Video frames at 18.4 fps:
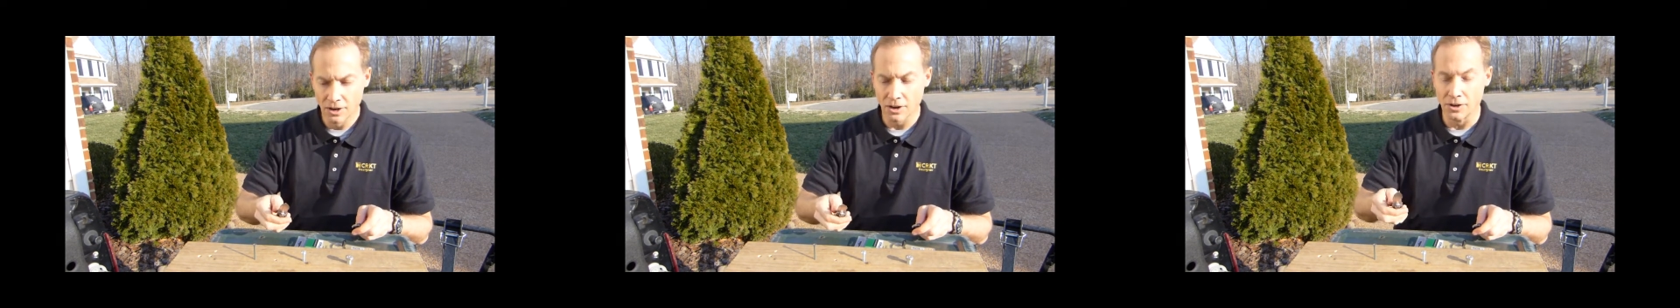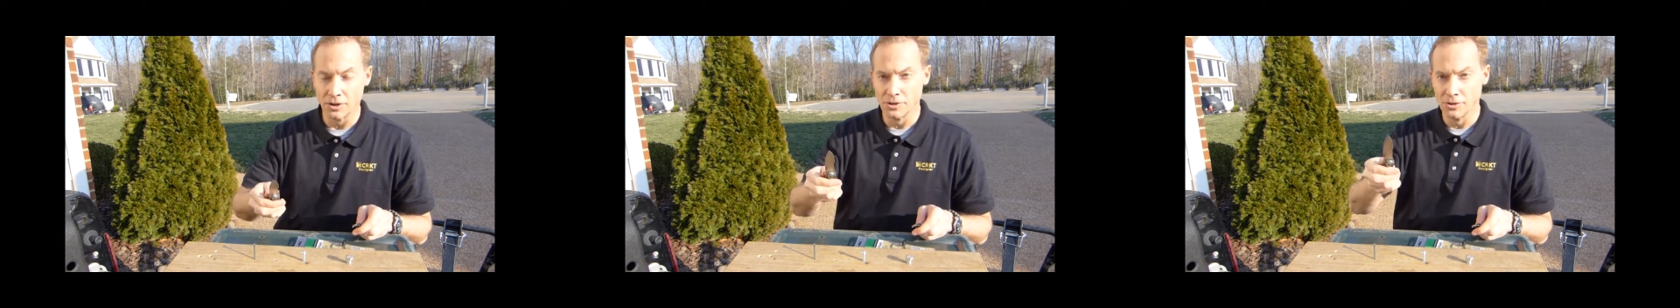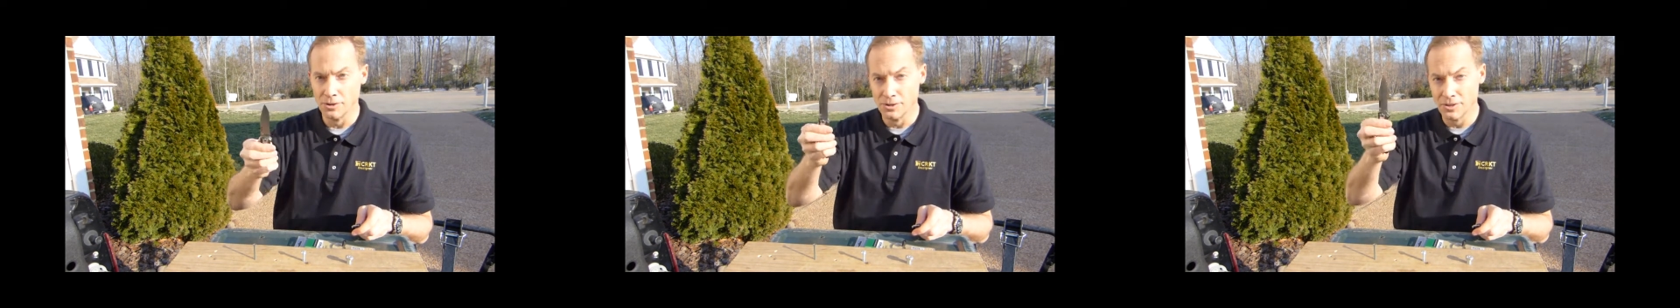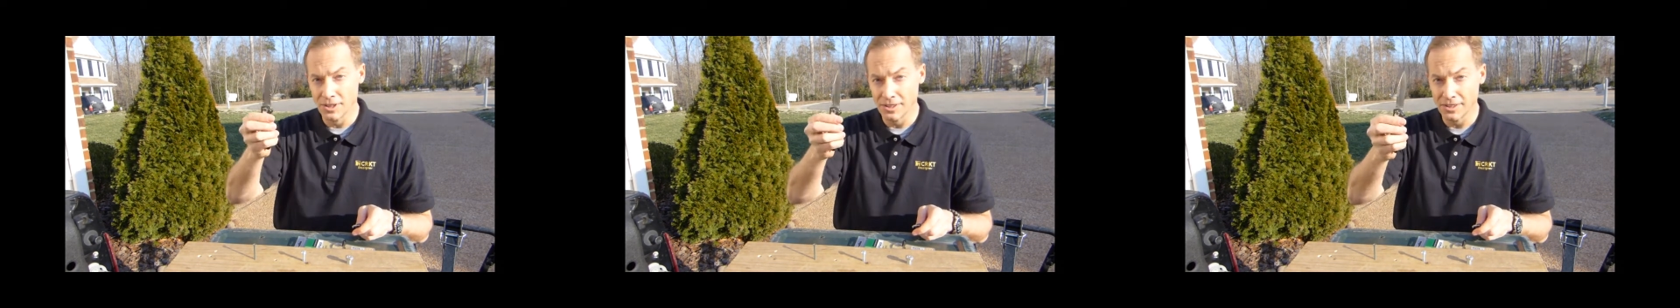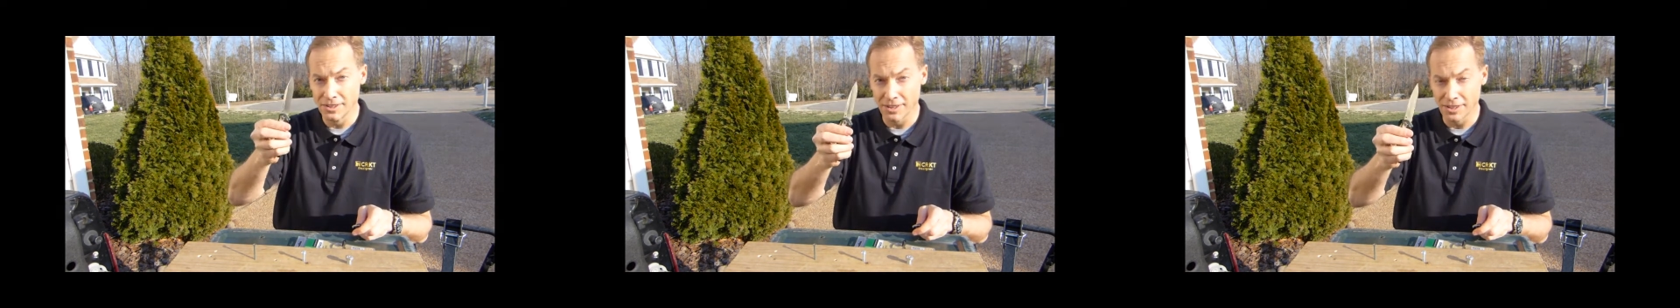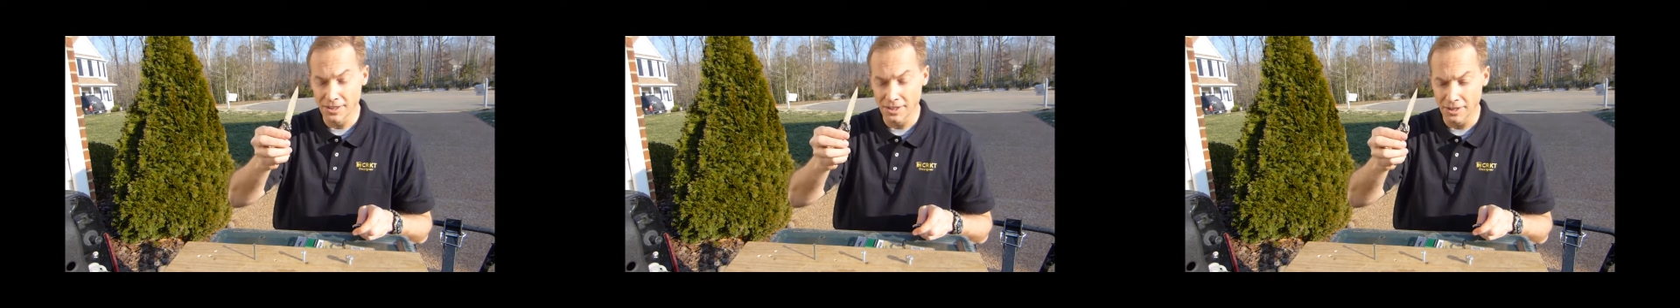or use it
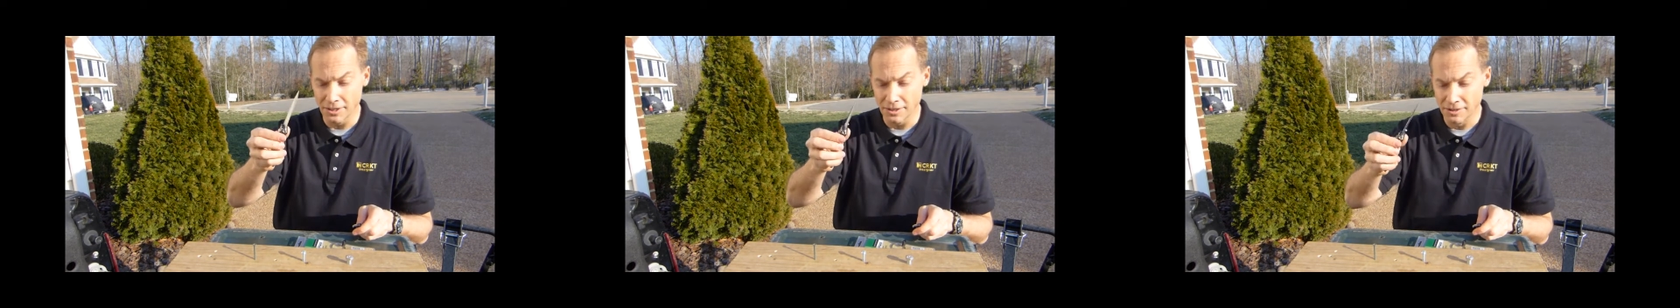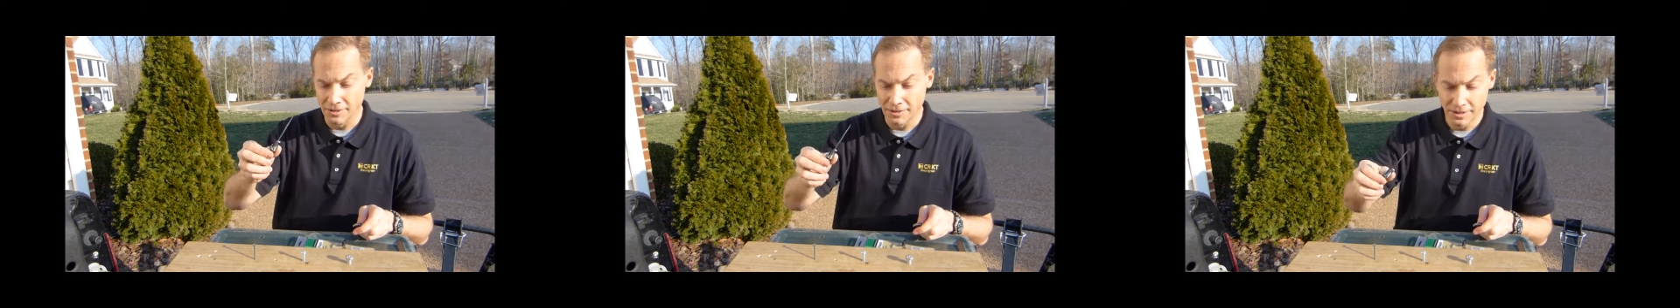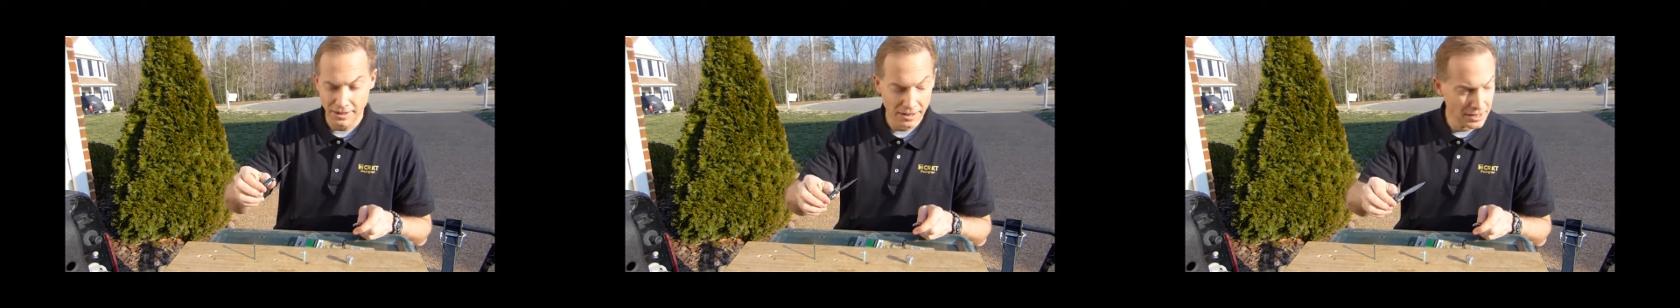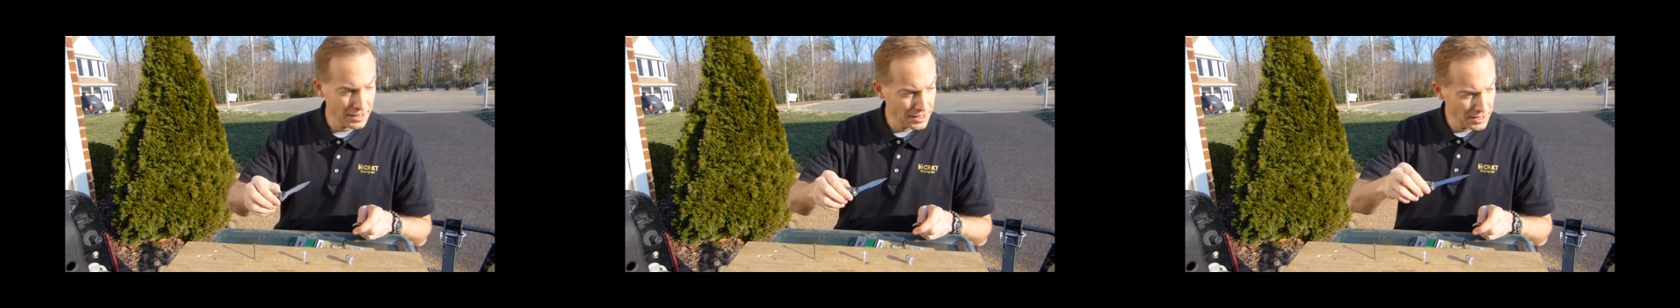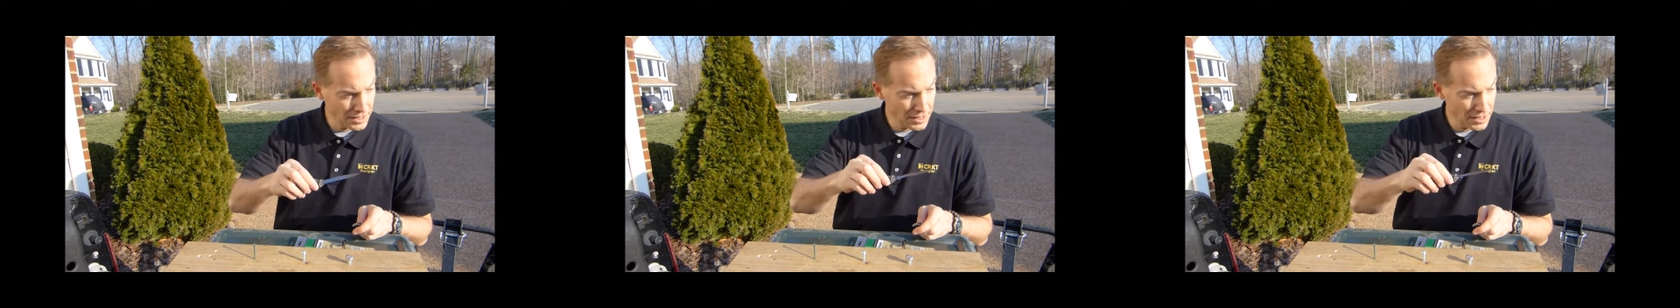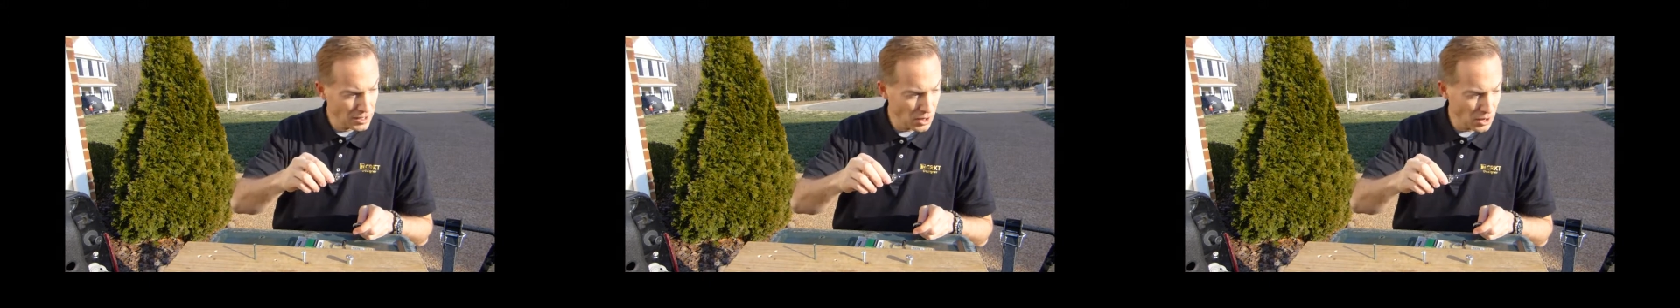to cut
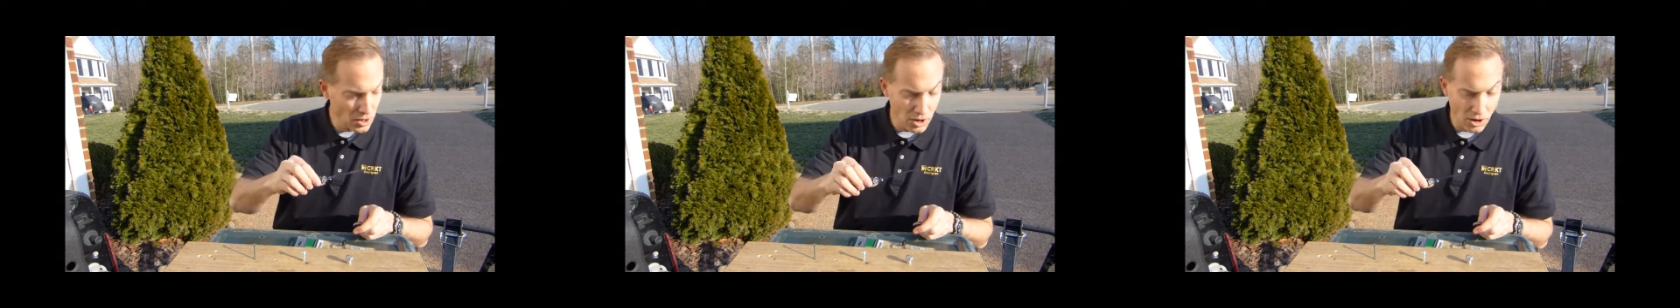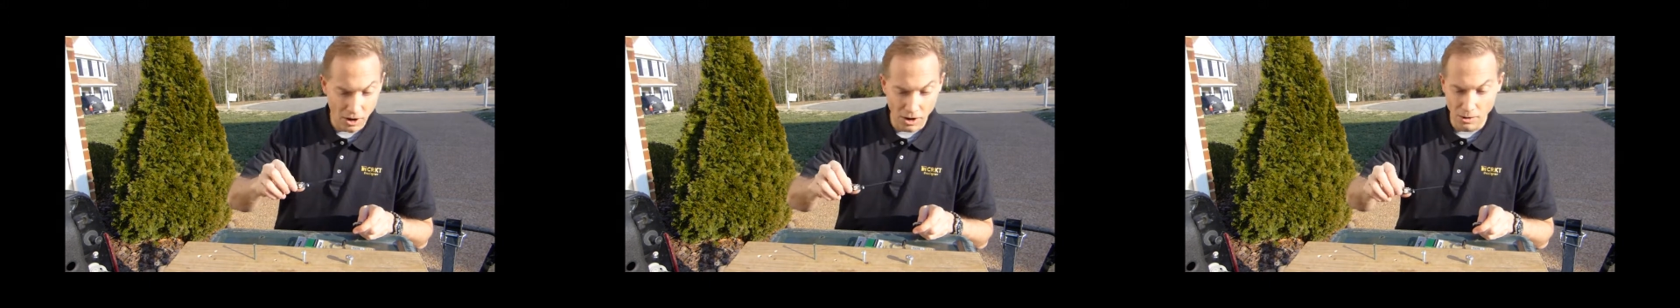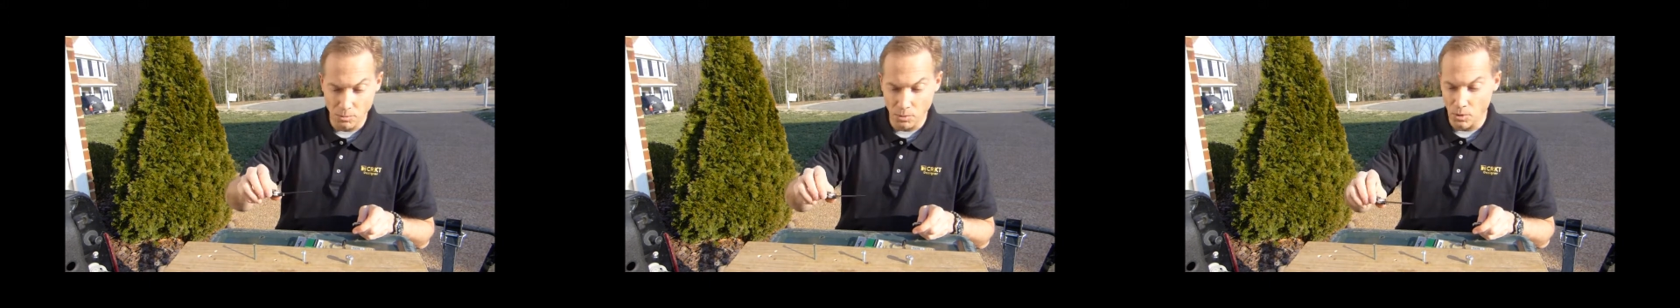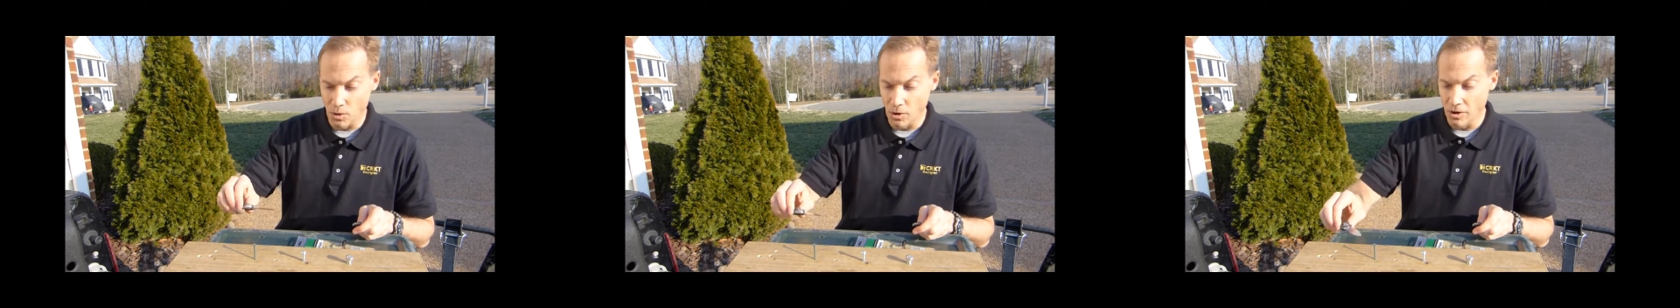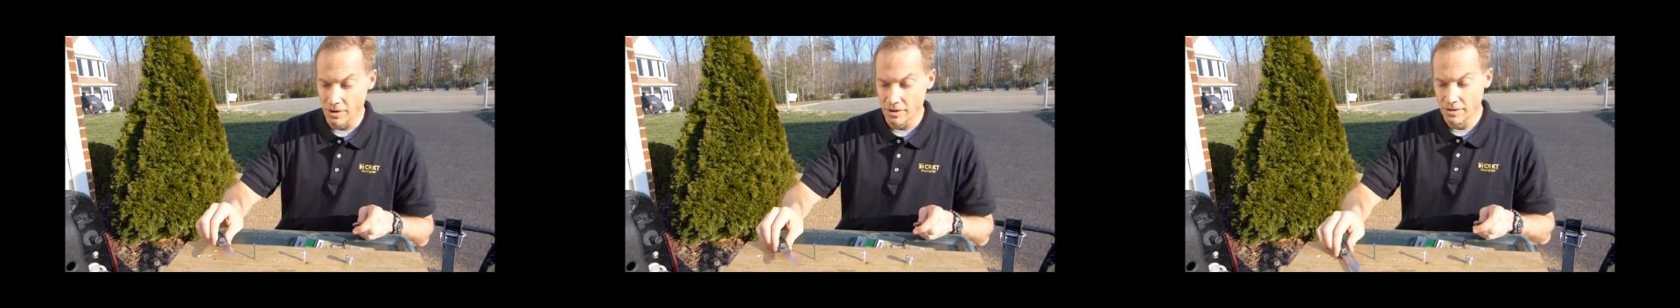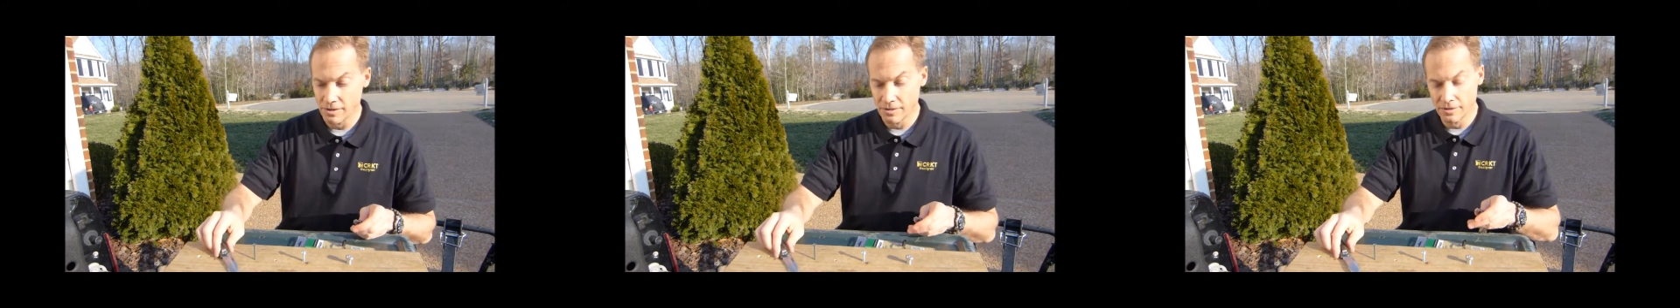
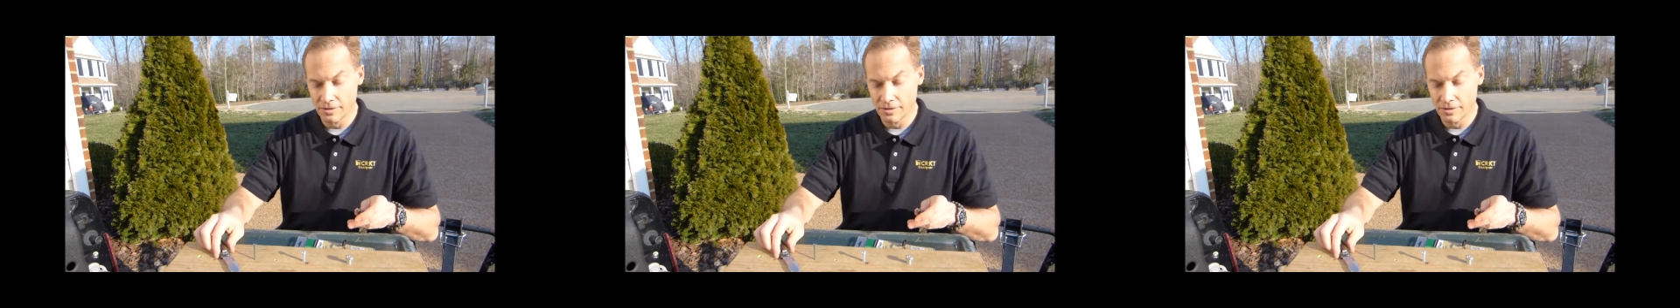cardboard